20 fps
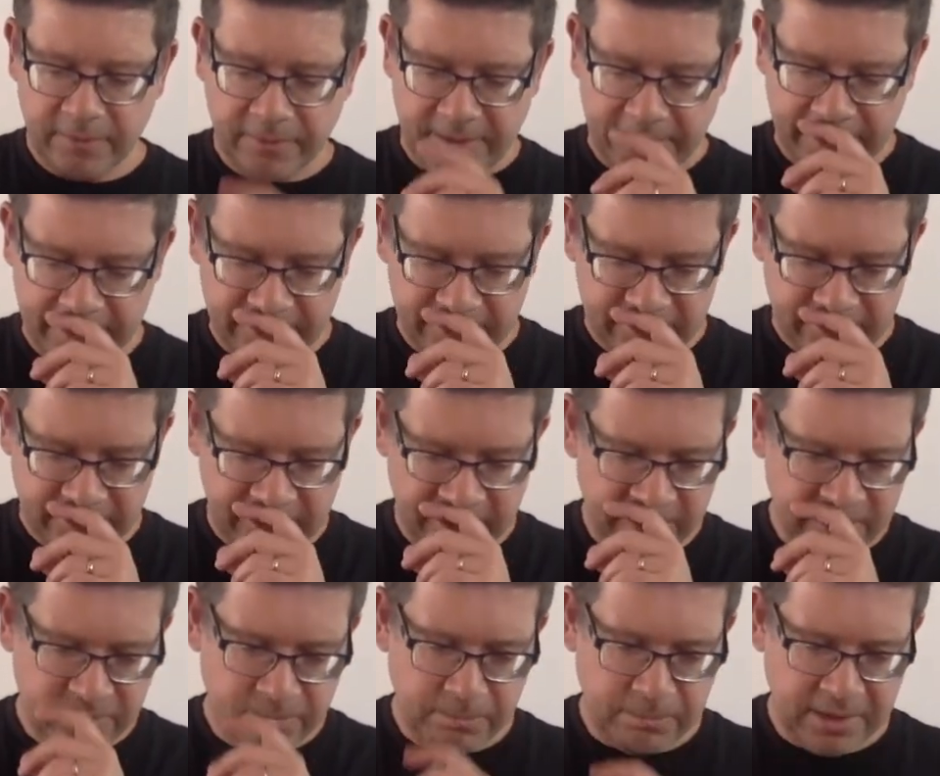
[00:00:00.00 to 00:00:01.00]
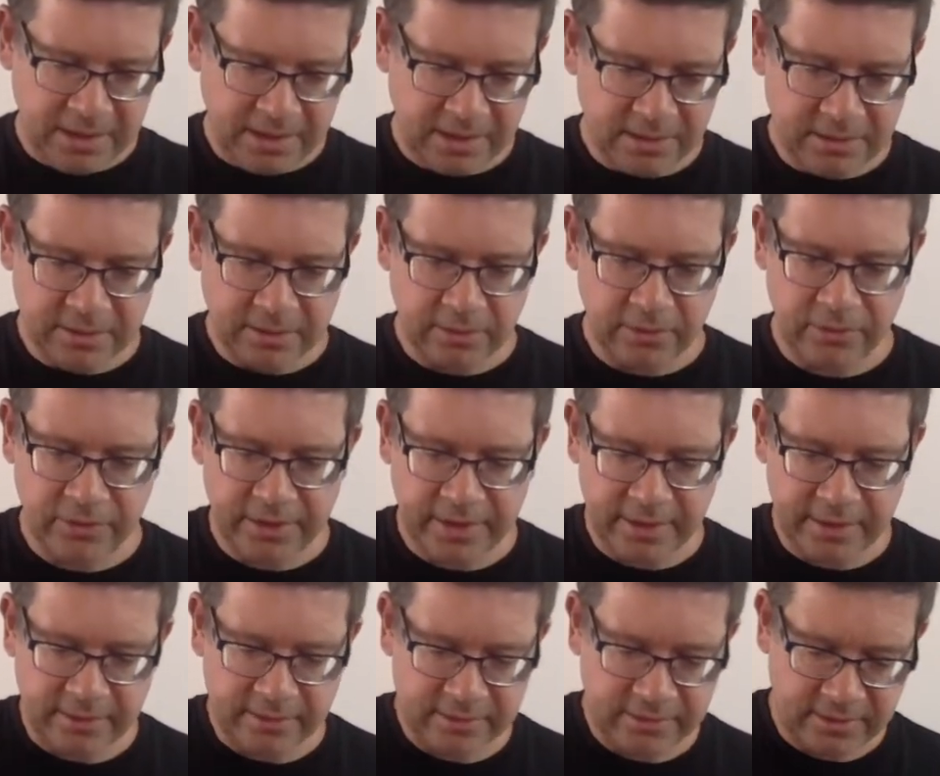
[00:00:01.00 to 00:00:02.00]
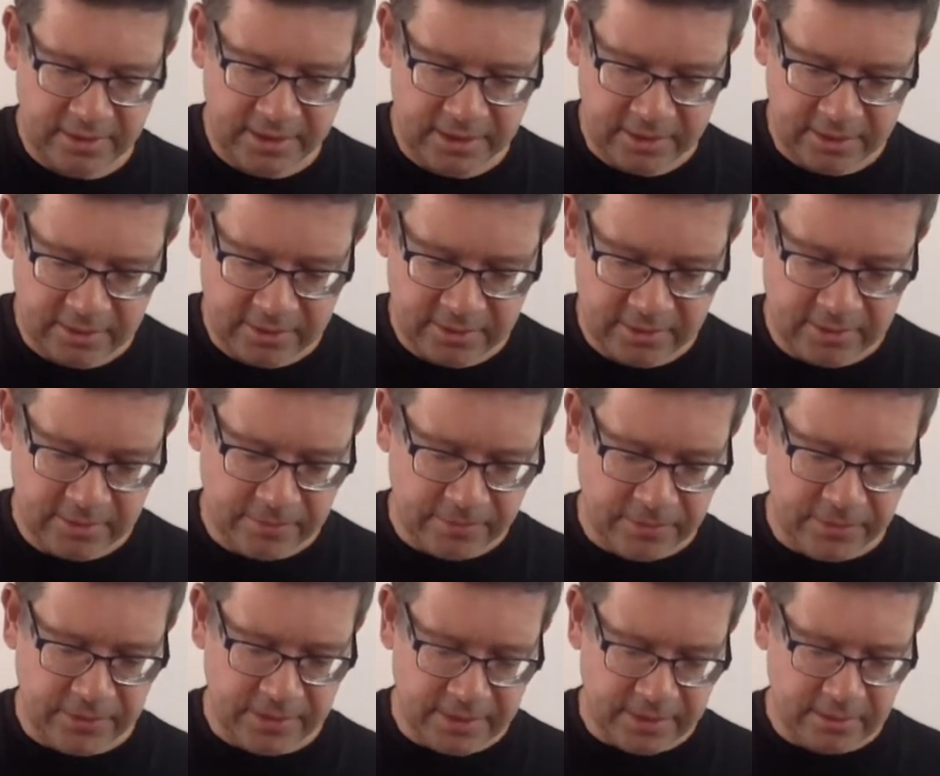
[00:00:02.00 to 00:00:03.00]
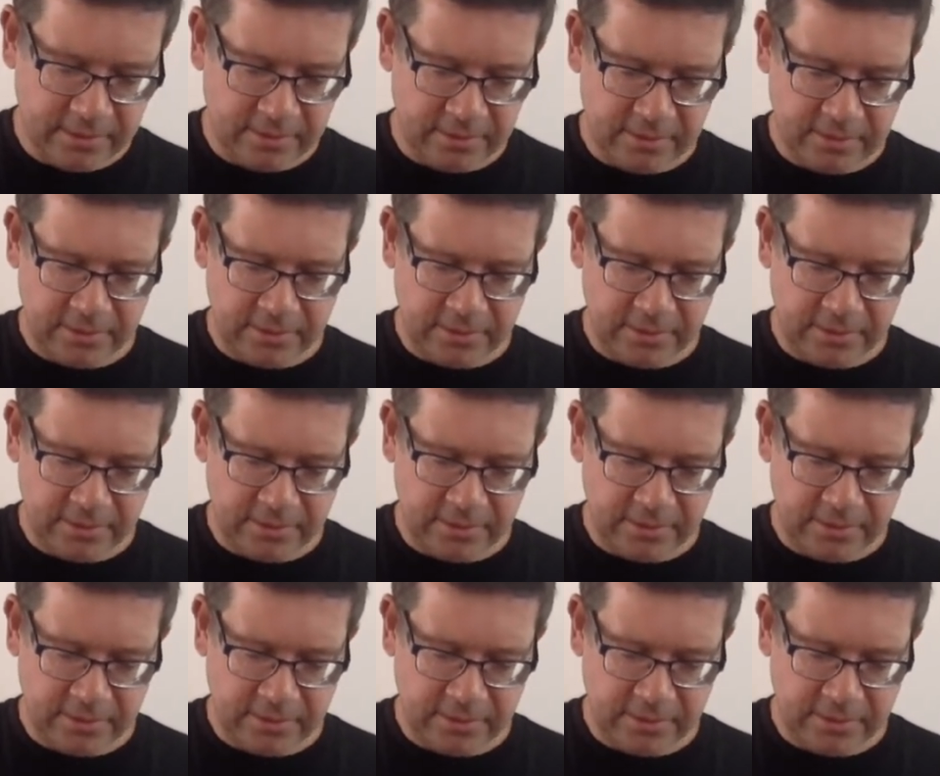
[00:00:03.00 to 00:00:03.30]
And it's many little things in it that